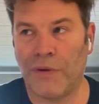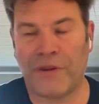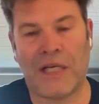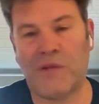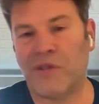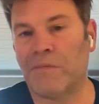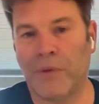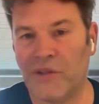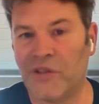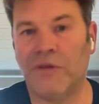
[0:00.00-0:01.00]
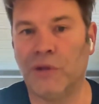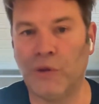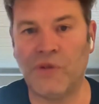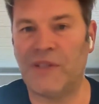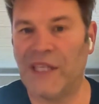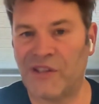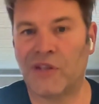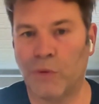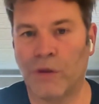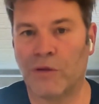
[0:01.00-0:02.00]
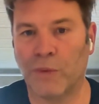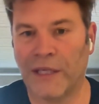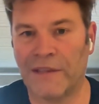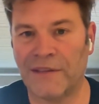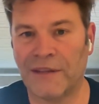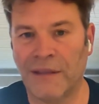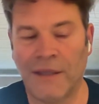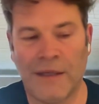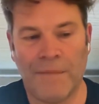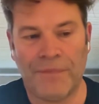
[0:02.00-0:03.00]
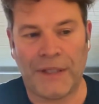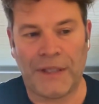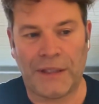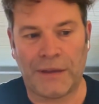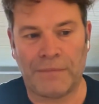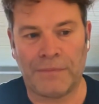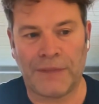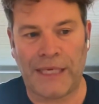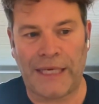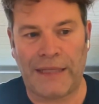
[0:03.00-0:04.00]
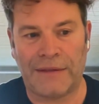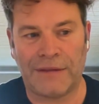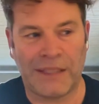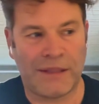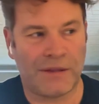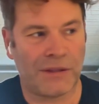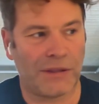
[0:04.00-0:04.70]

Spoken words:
1,000 plus news desks worldwide, and their